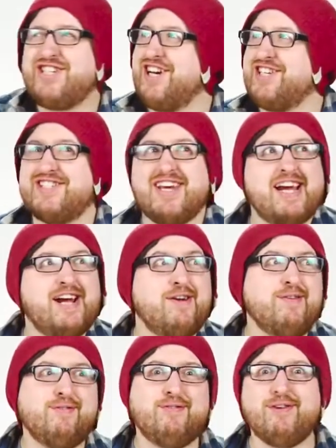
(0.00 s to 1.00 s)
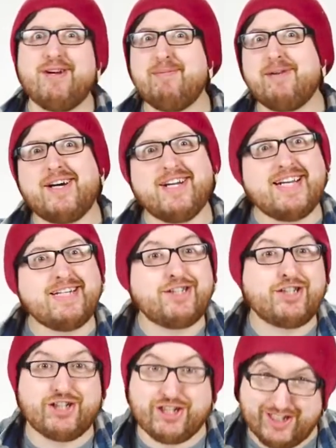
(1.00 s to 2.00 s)
Just everybody
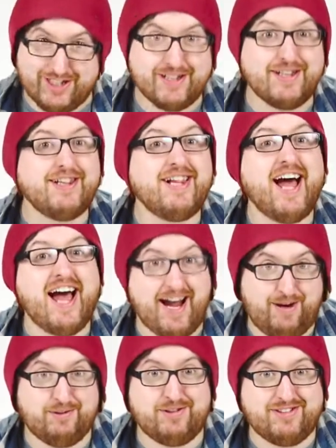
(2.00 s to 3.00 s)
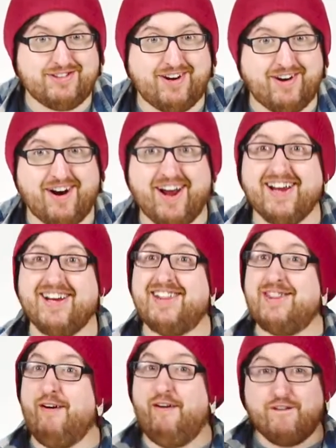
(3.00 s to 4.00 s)
chill out, alright?
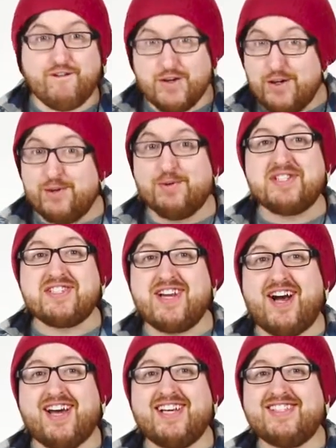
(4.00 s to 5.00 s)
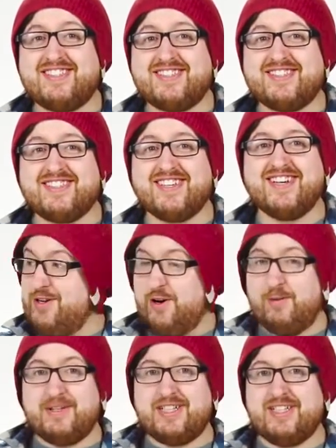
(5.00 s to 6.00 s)
The food was nice.
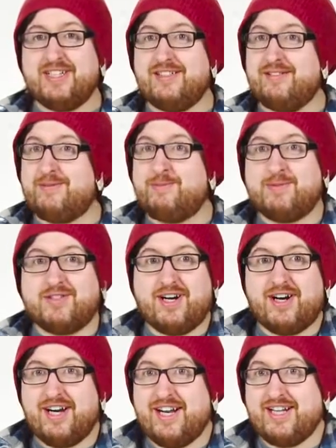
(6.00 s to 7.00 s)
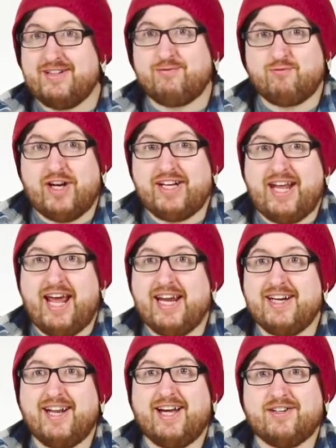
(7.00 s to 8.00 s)
Nobody started writing
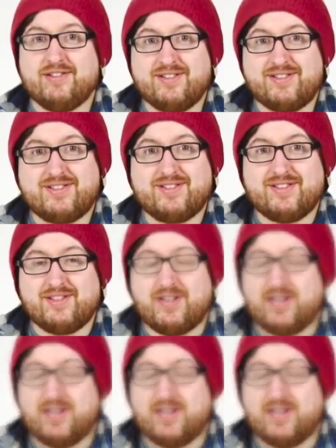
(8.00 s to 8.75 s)
hate letters.